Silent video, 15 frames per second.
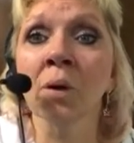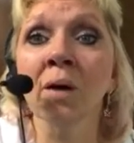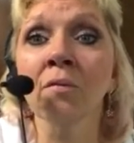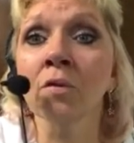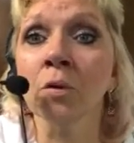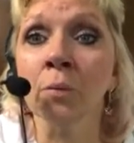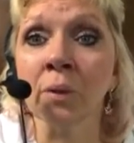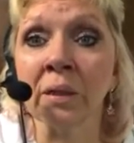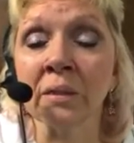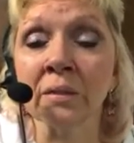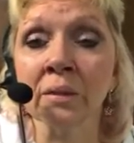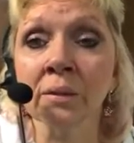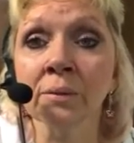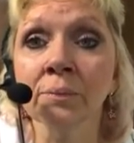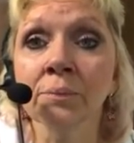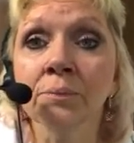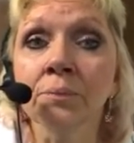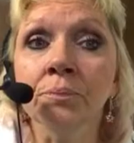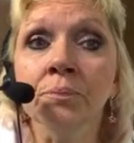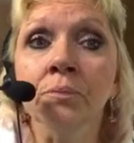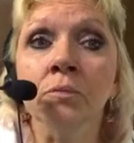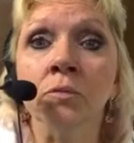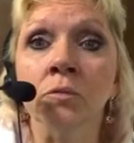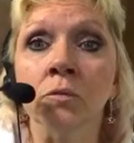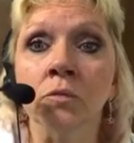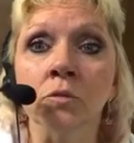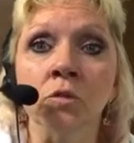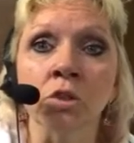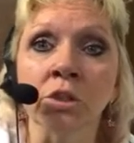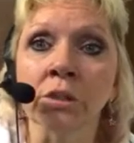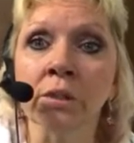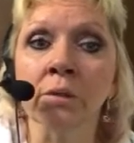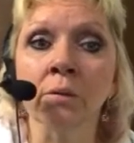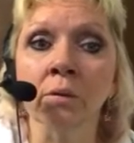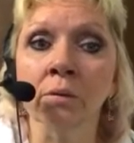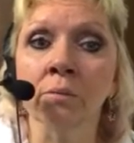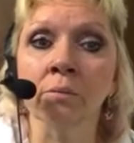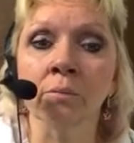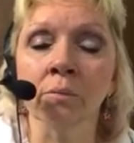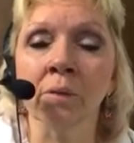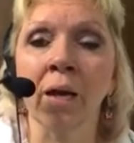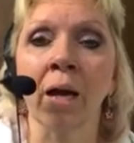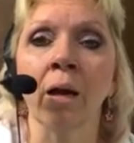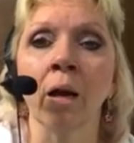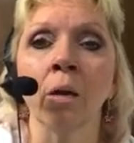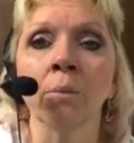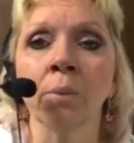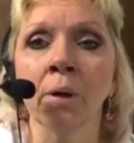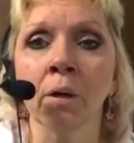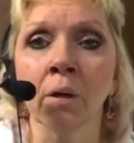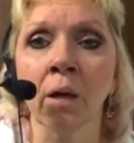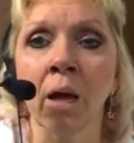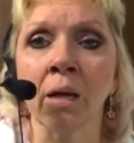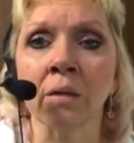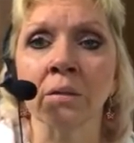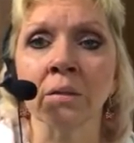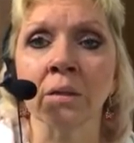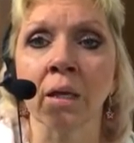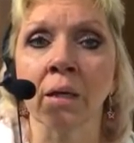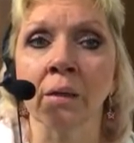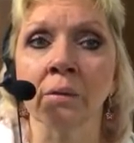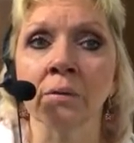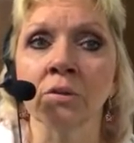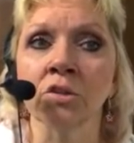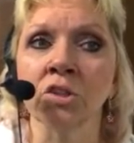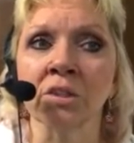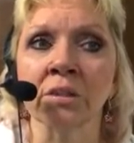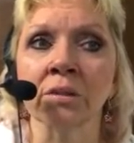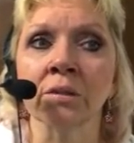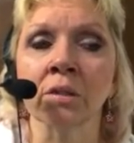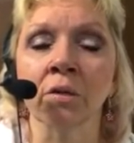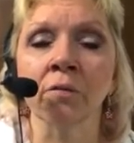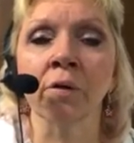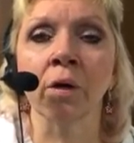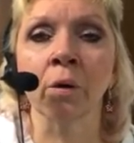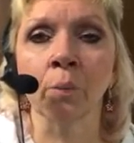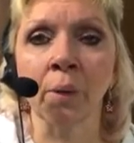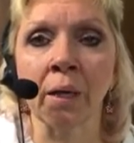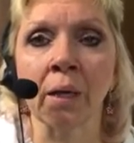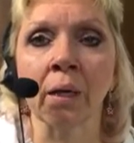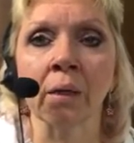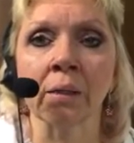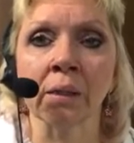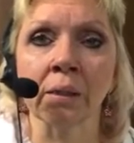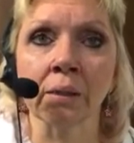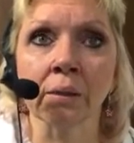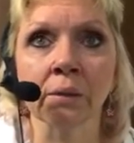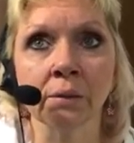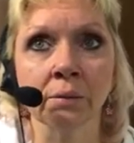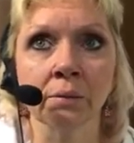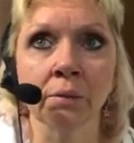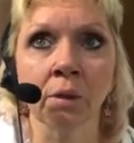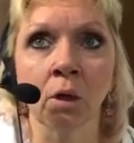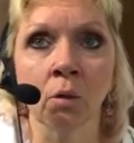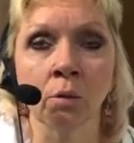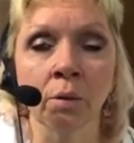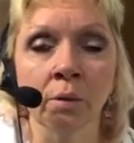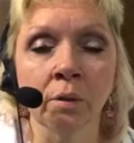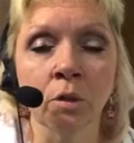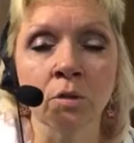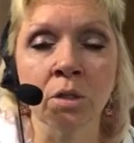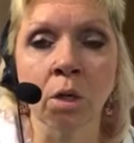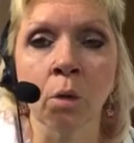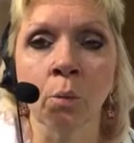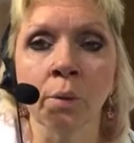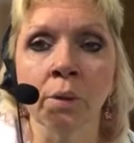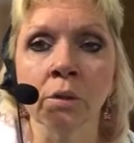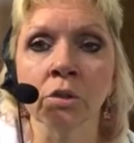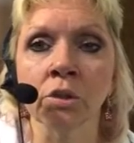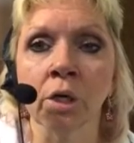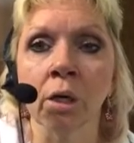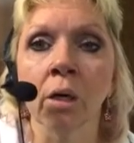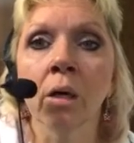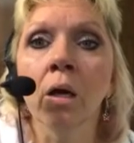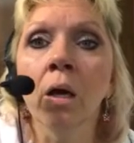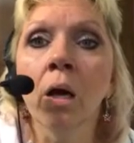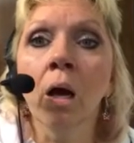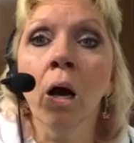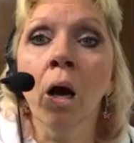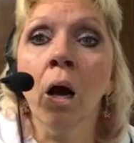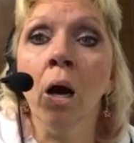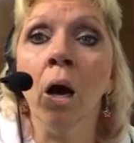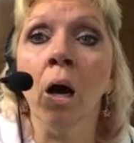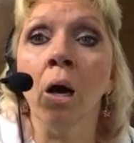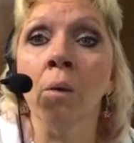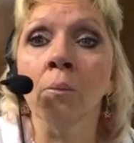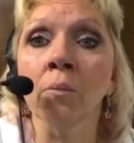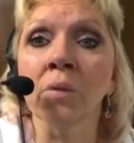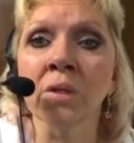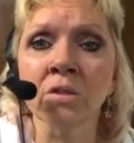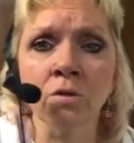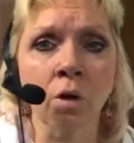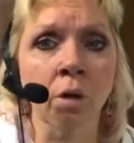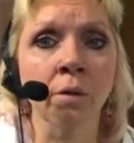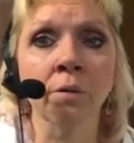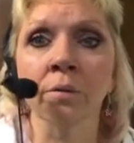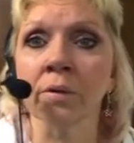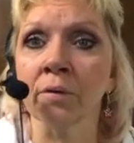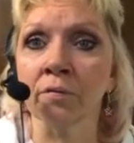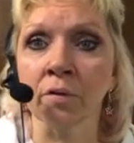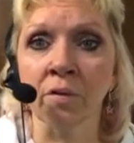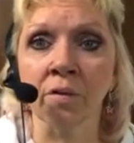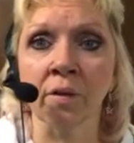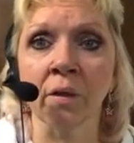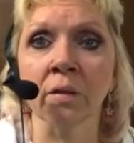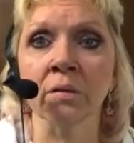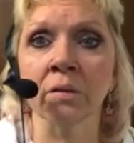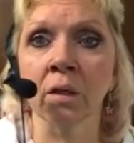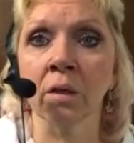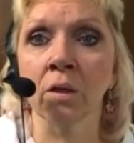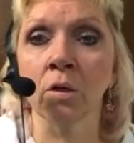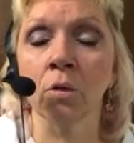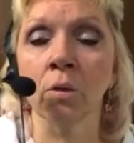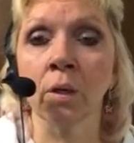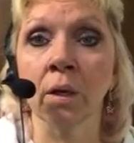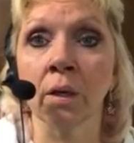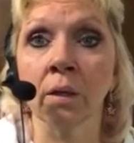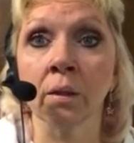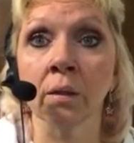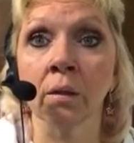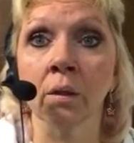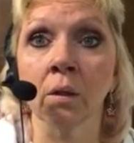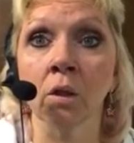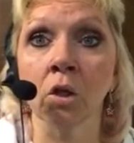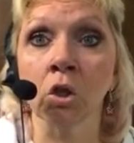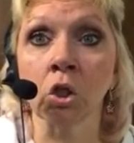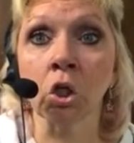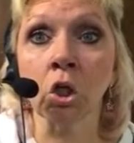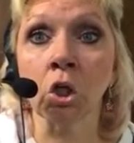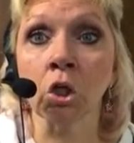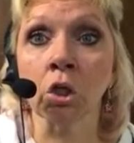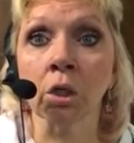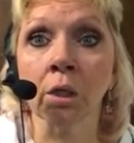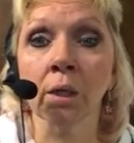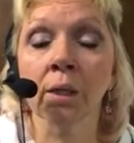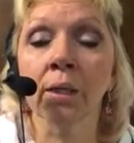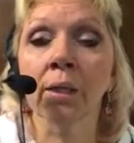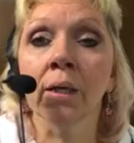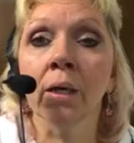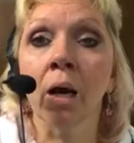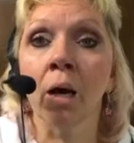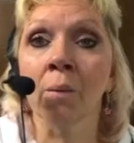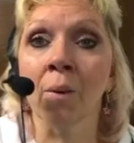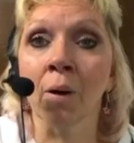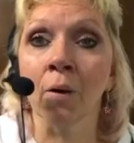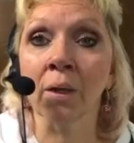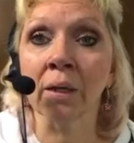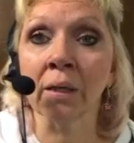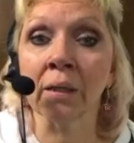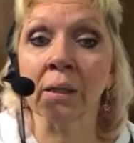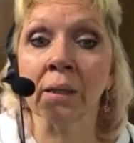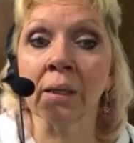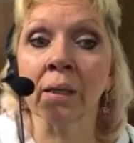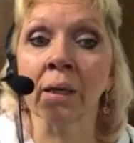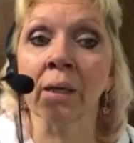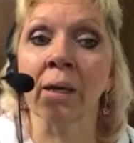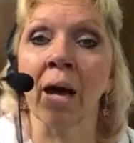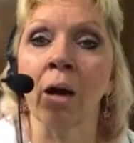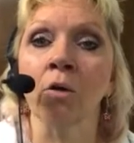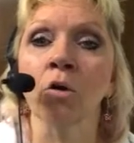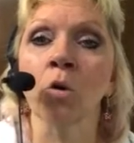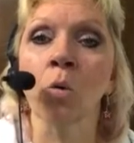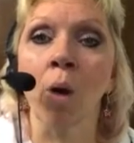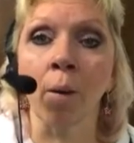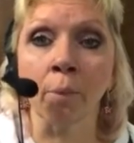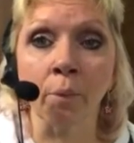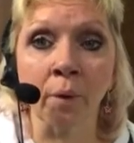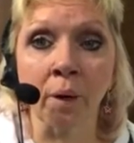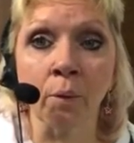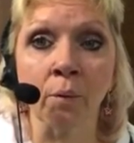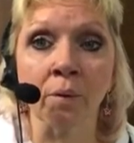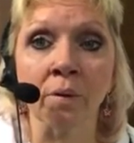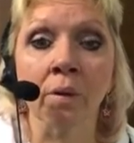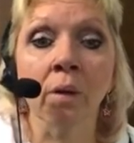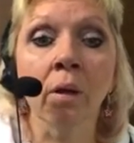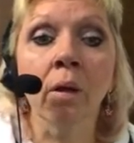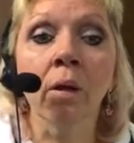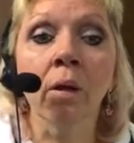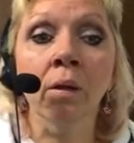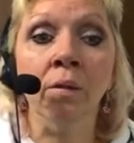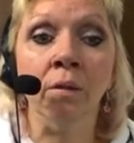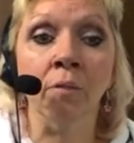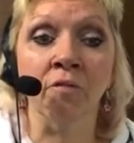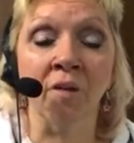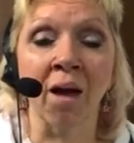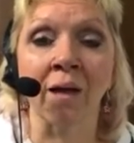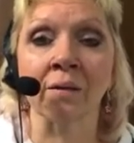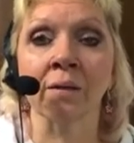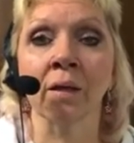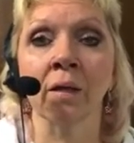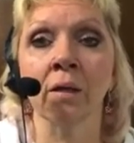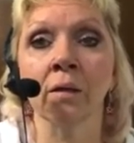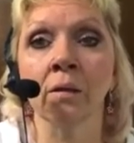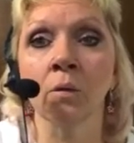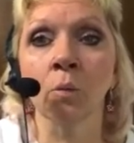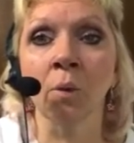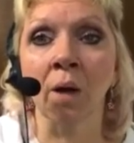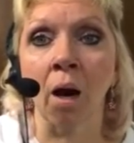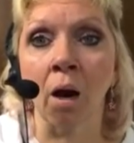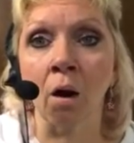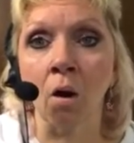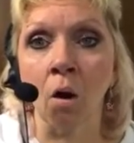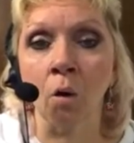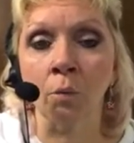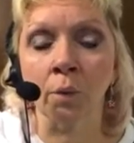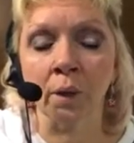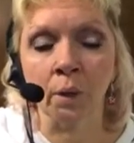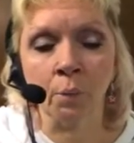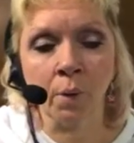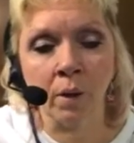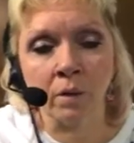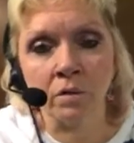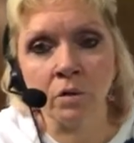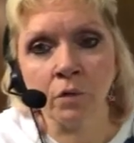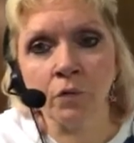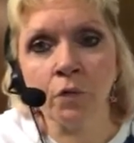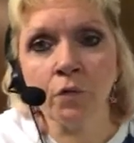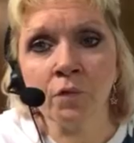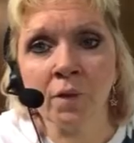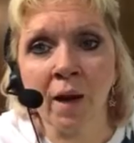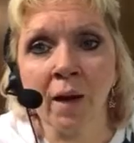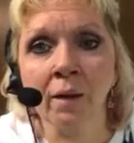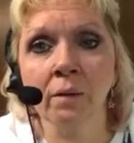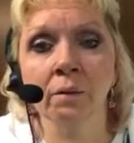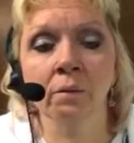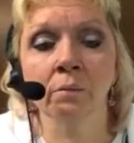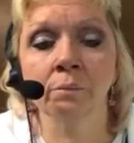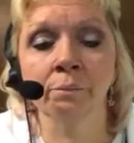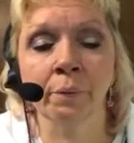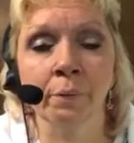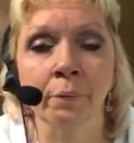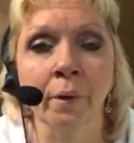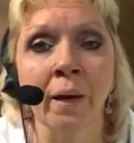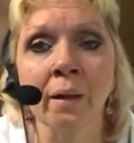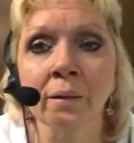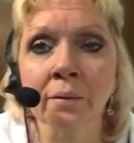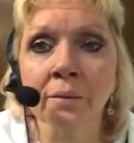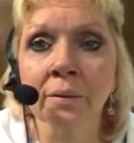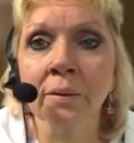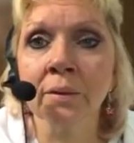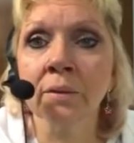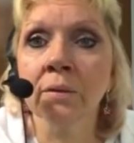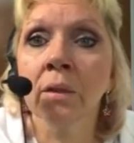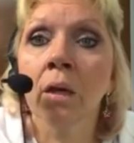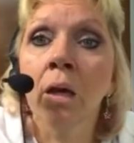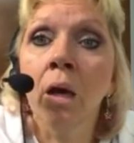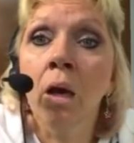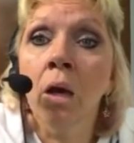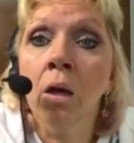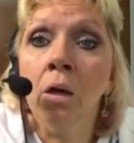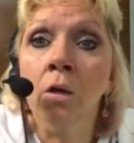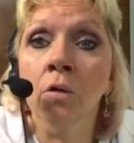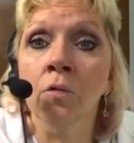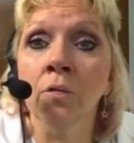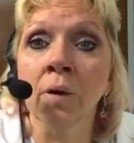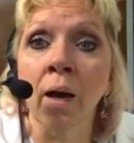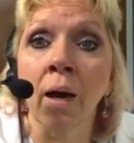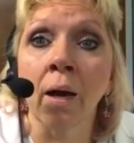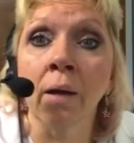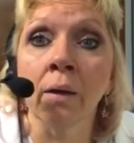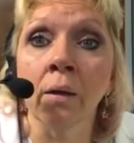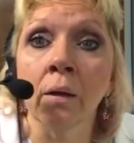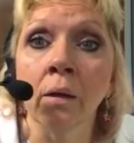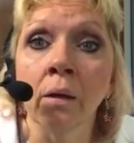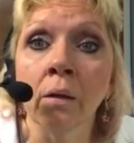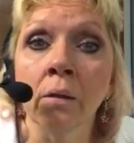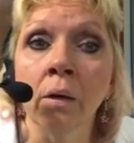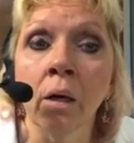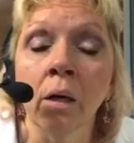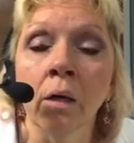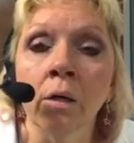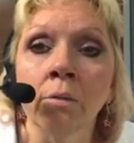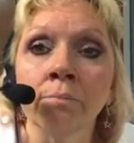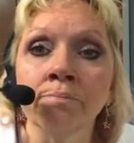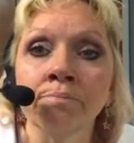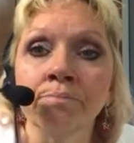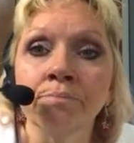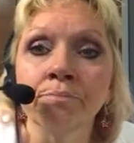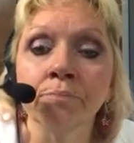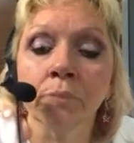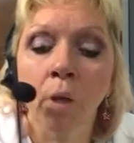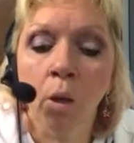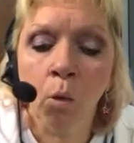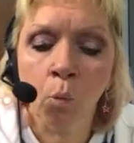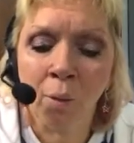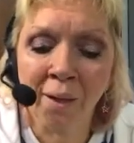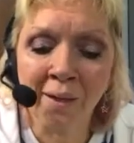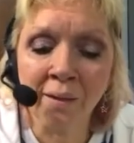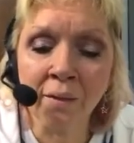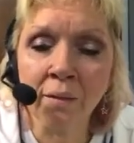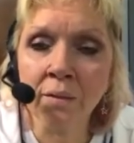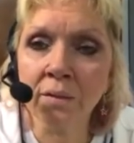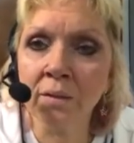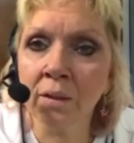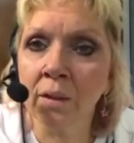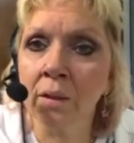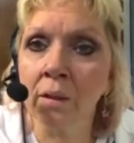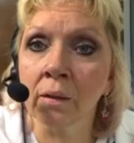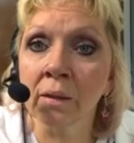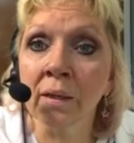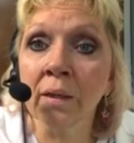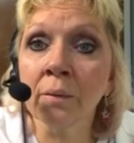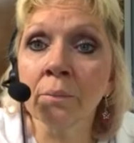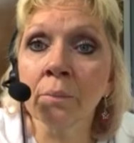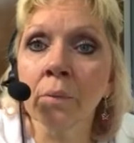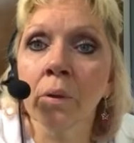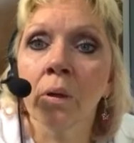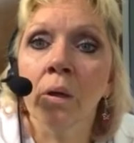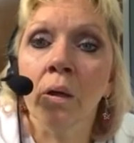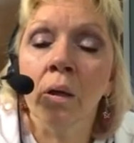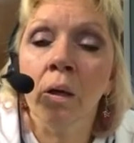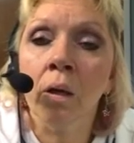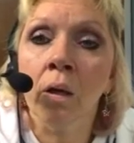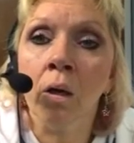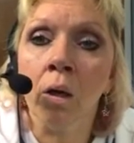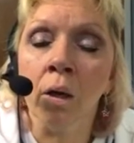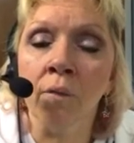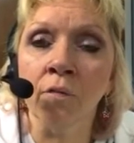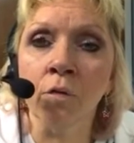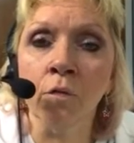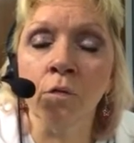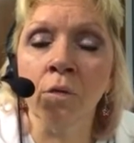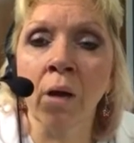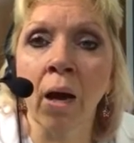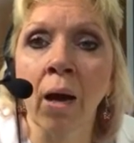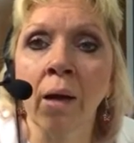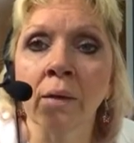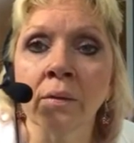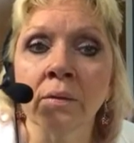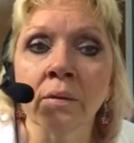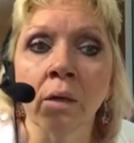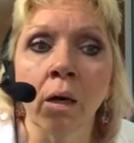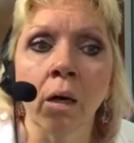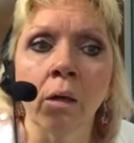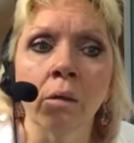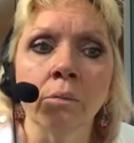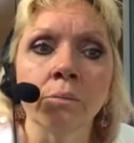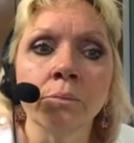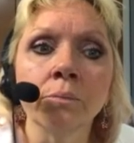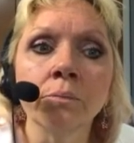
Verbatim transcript: Whatever the reason, she got unparalyzed and she's still very weak and you know using a wheelchair. Um, these are all the different things that you can learn about healing and how to cooperate with the fact that we are already well. So if you've got paralysis, you've got um, weakness in a limb, if you've got uh,